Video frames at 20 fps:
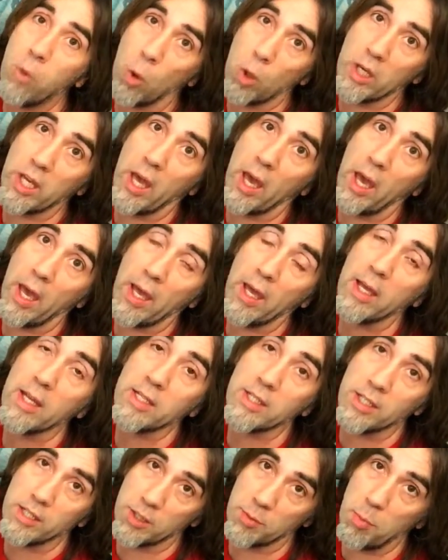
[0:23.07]
4K
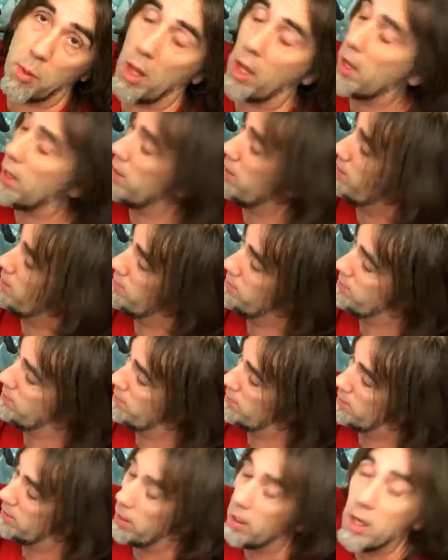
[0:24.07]
display.
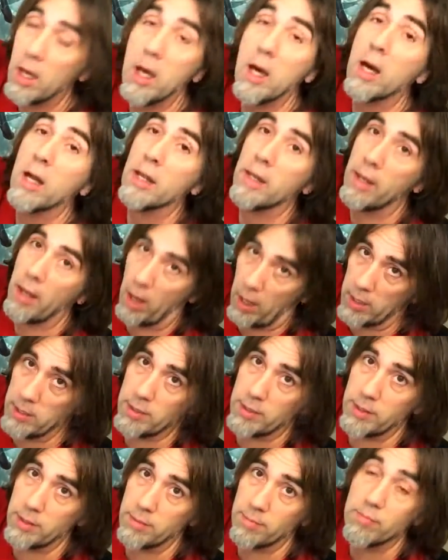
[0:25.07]

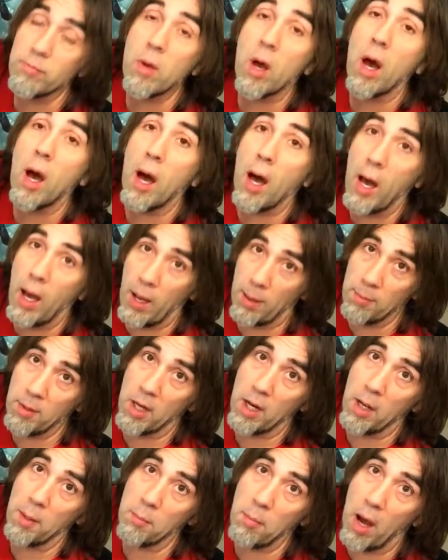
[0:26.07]
Nice. I'm
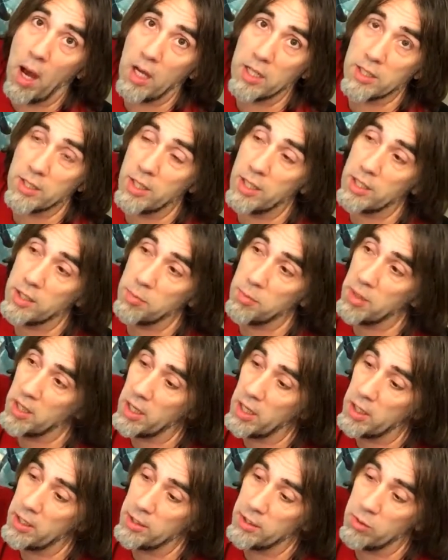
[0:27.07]
going to unbox this
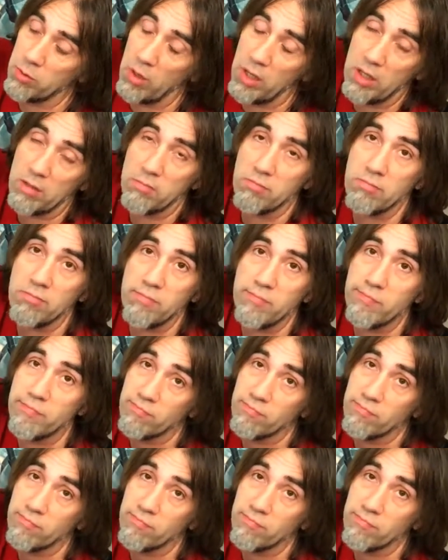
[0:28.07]
because, well,